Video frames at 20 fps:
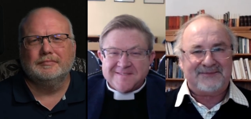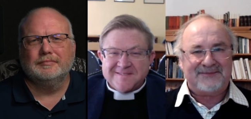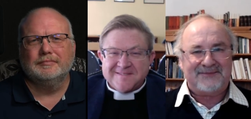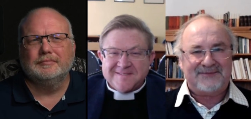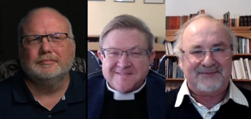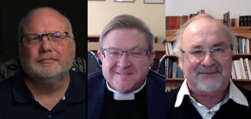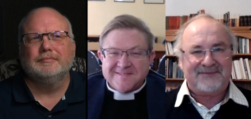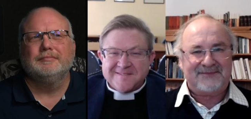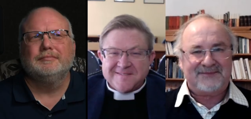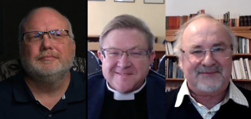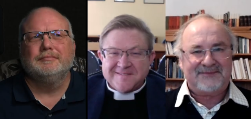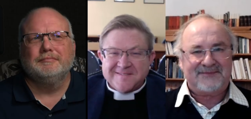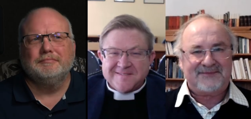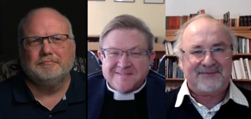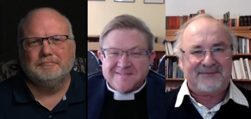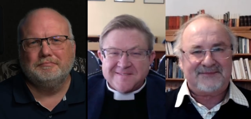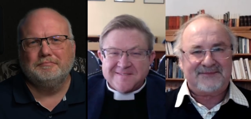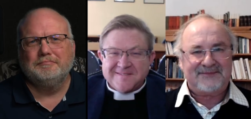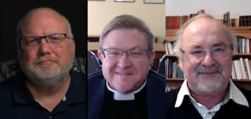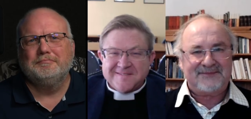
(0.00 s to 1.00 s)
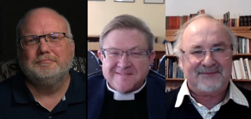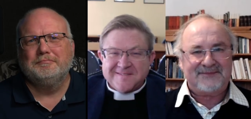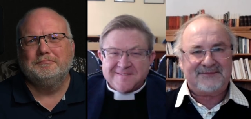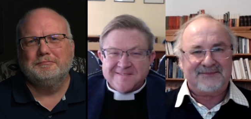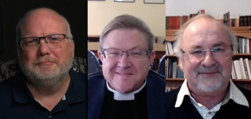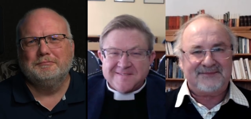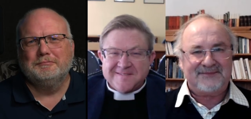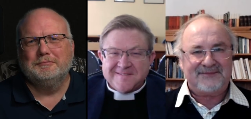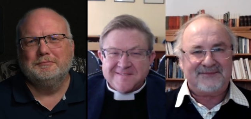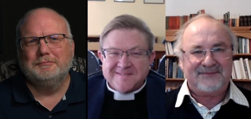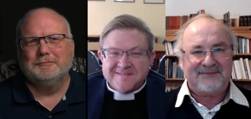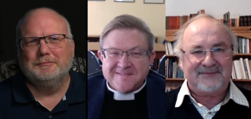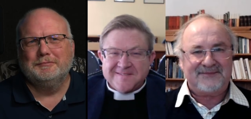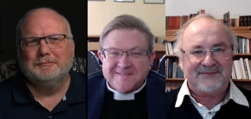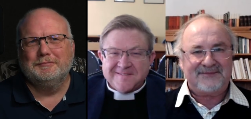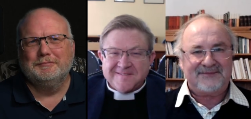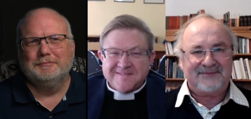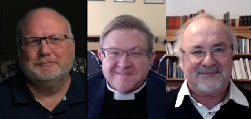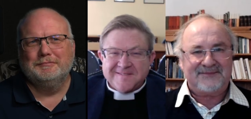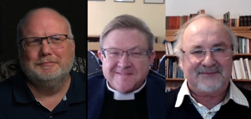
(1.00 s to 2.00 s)

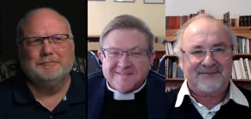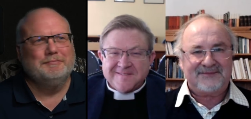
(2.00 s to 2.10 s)
(silence)